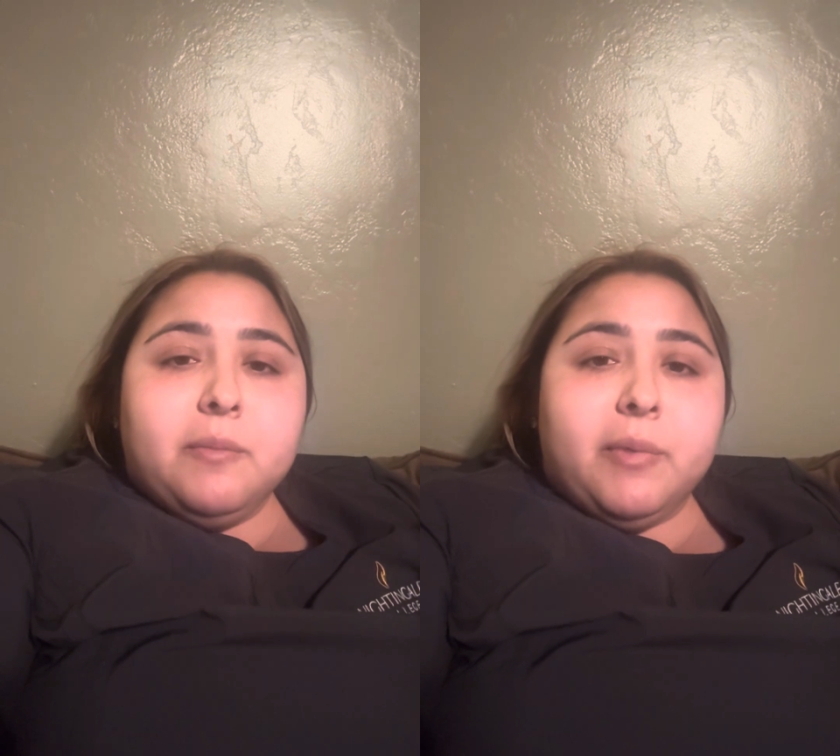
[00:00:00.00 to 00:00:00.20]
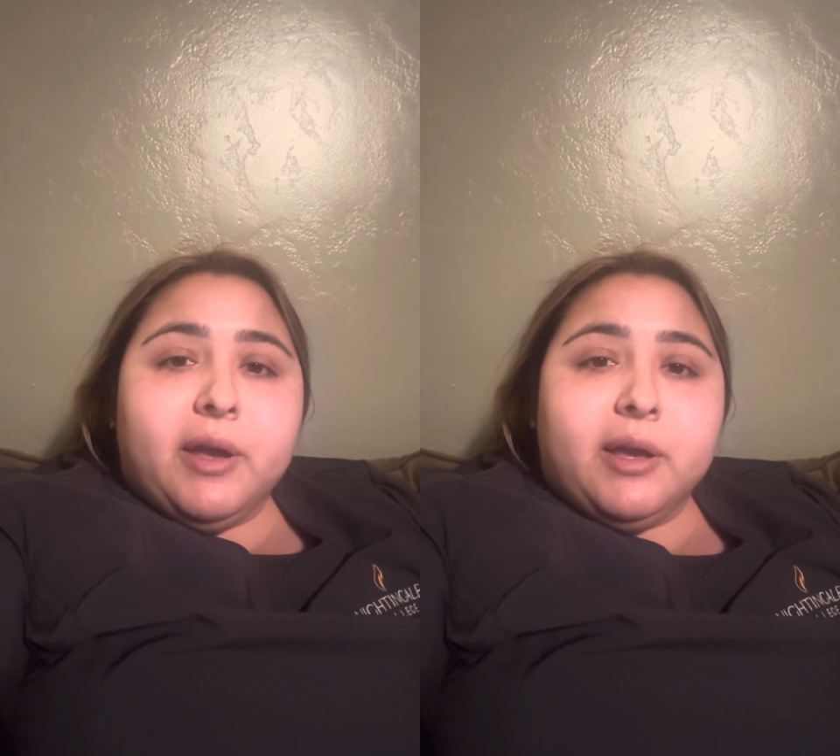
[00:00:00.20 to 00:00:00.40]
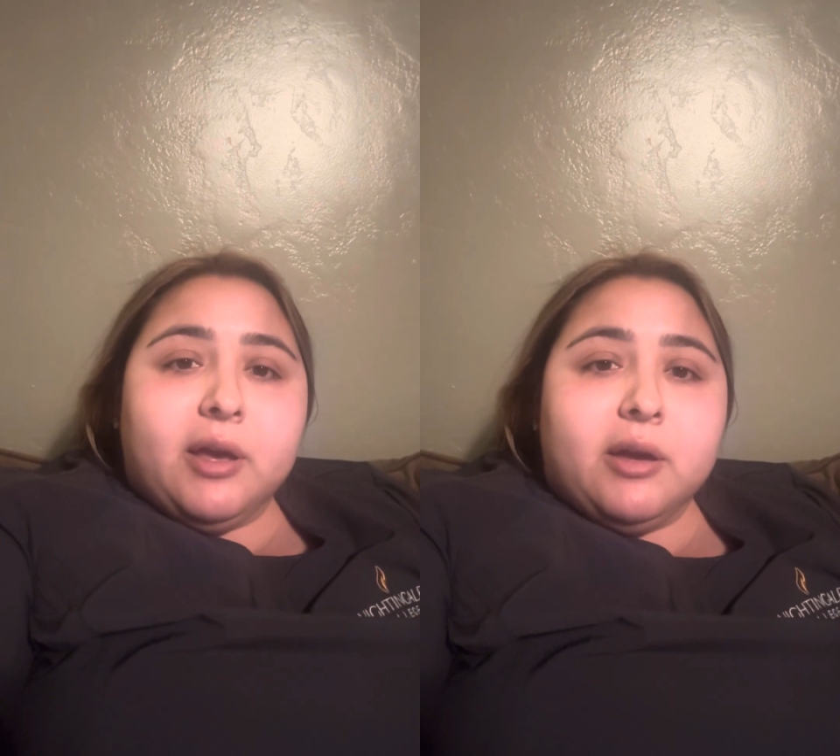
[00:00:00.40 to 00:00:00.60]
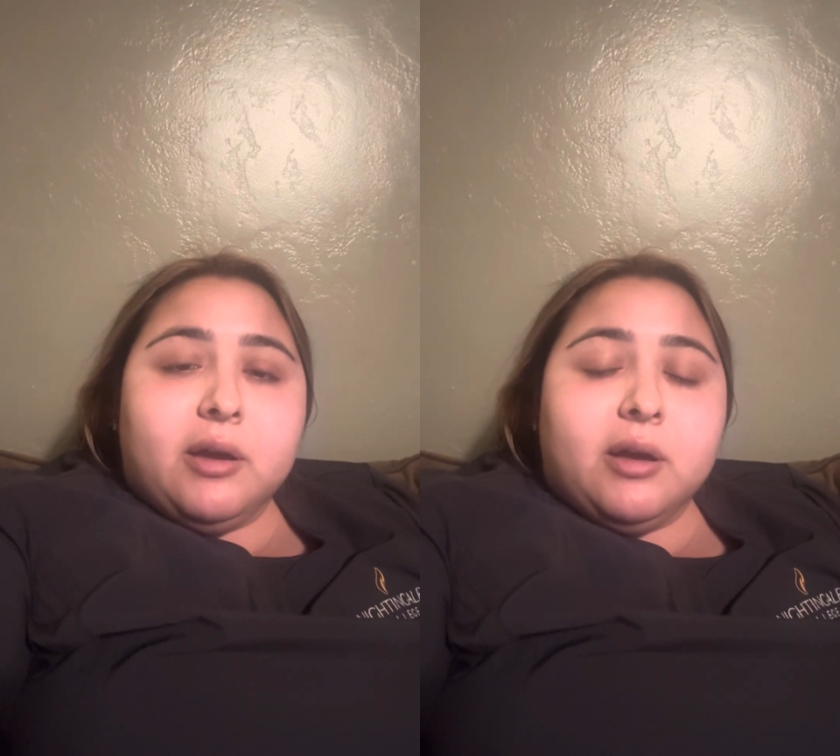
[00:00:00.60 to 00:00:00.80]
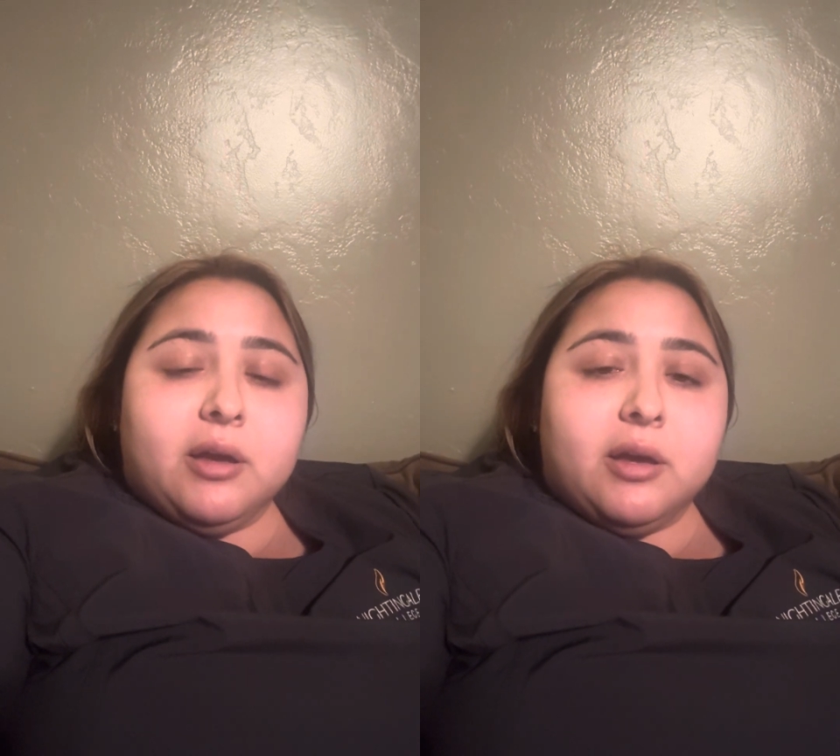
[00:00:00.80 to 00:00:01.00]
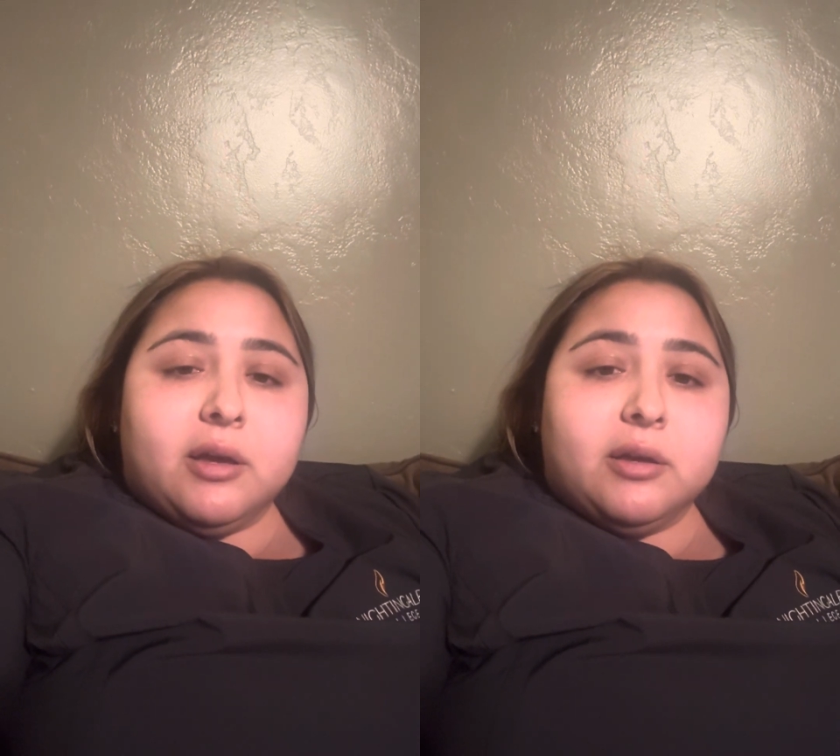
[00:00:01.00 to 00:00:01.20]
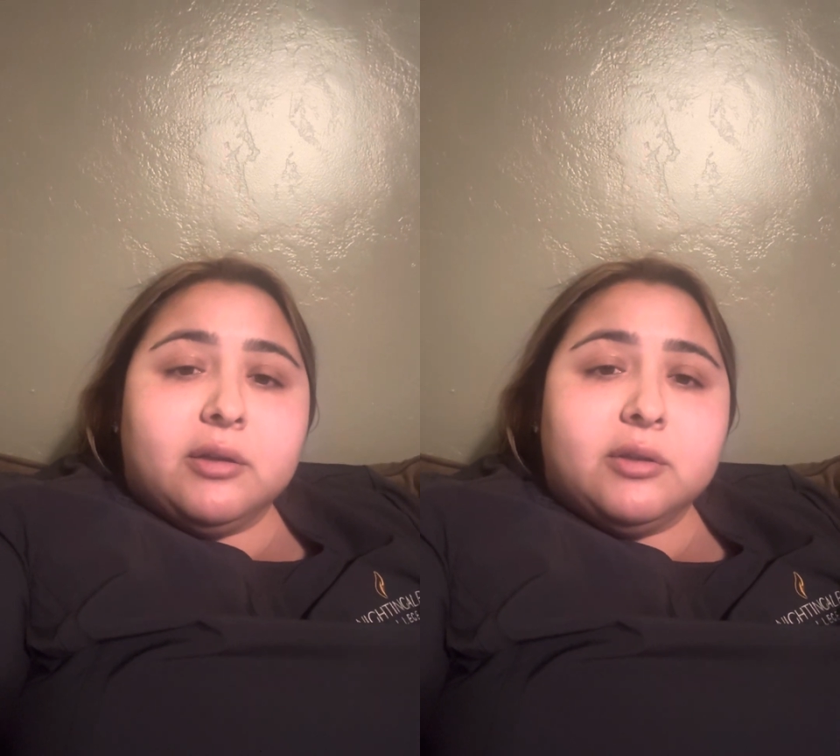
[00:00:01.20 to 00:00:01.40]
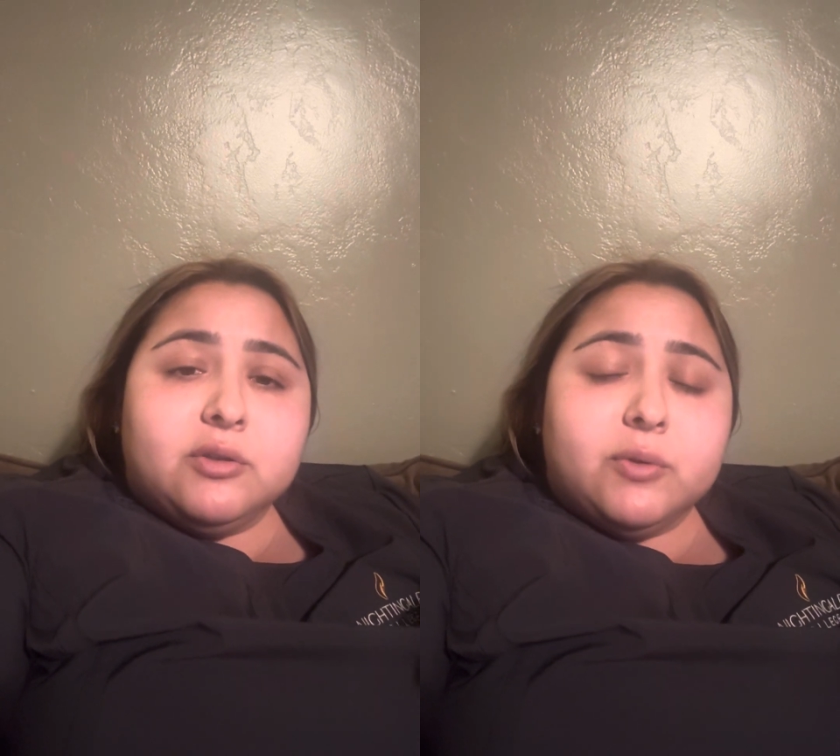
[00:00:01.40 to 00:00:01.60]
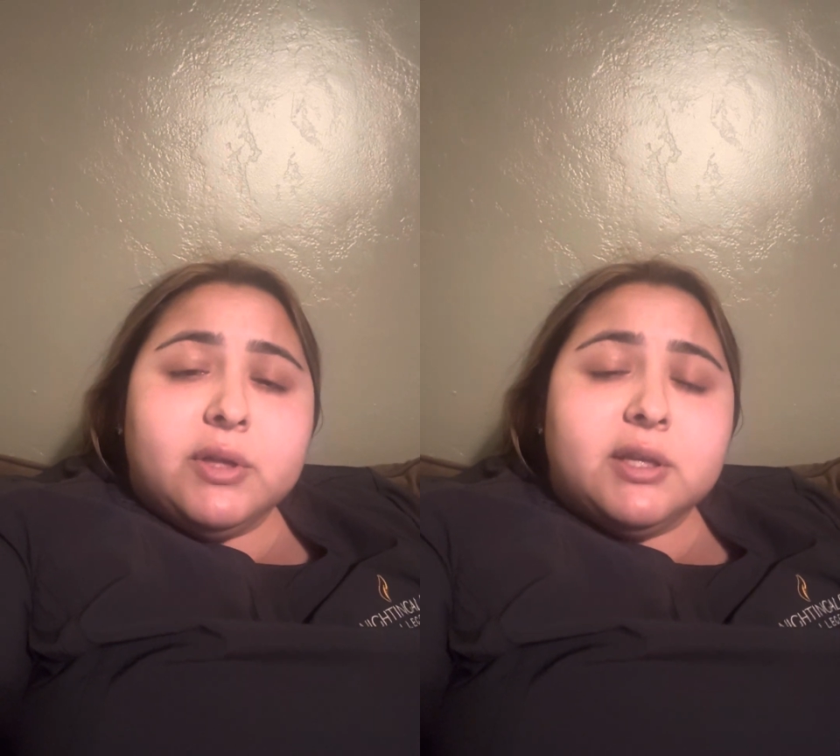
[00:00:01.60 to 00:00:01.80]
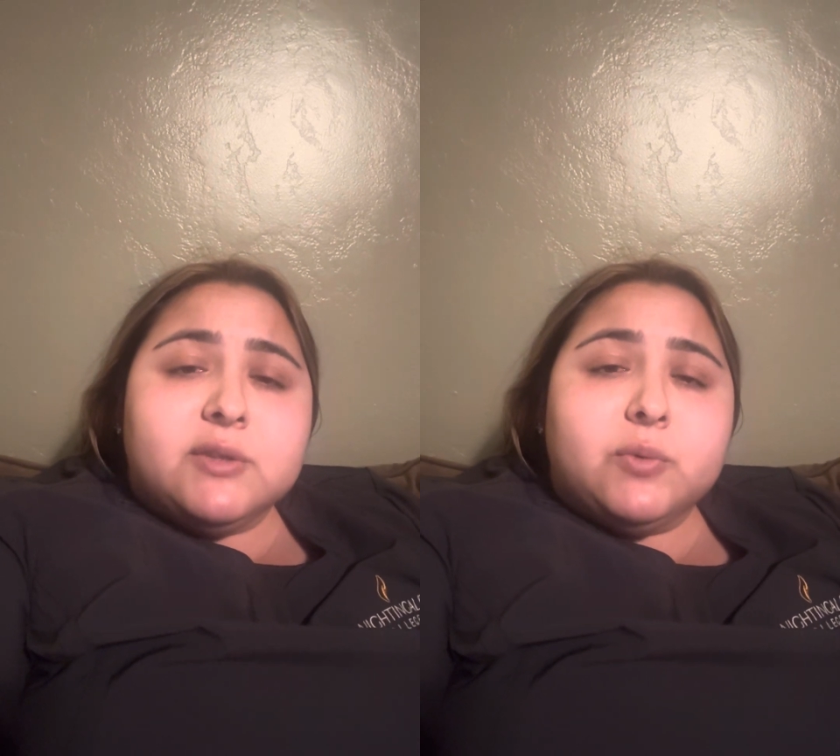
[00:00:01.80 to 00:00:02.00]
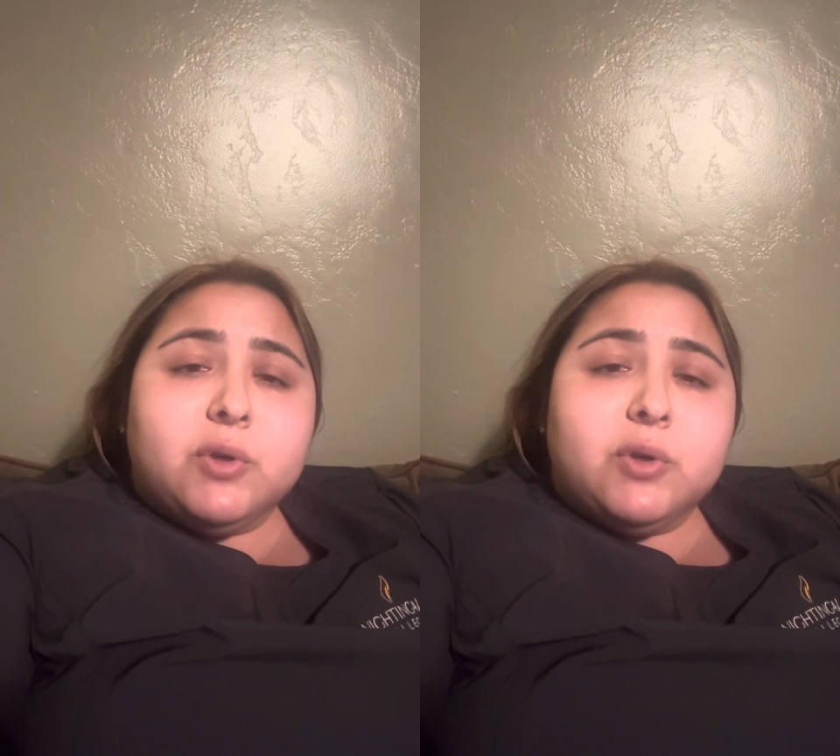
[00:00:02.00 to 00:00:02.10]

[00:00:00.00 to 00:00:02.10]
By doing this,